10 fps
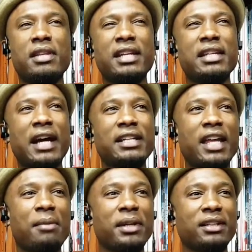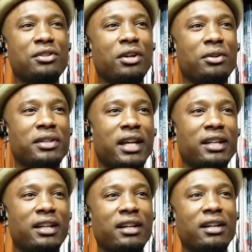that dynamic,
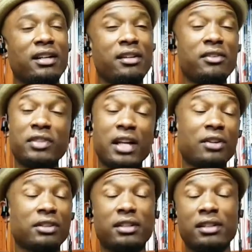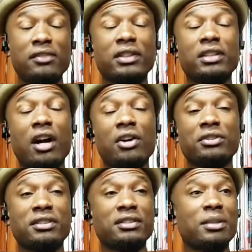that it even
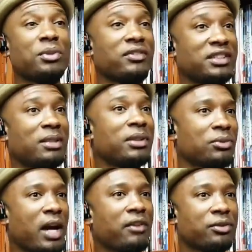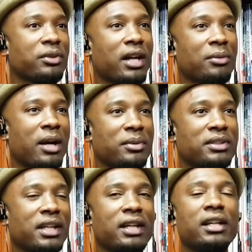caused somewhat of a sibling rivalry, I
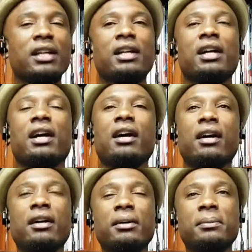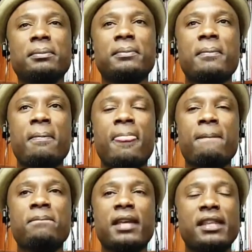would say, and
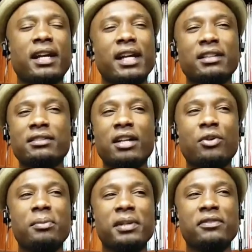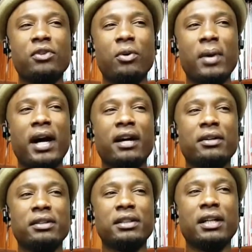that kind of stuck with me for a while.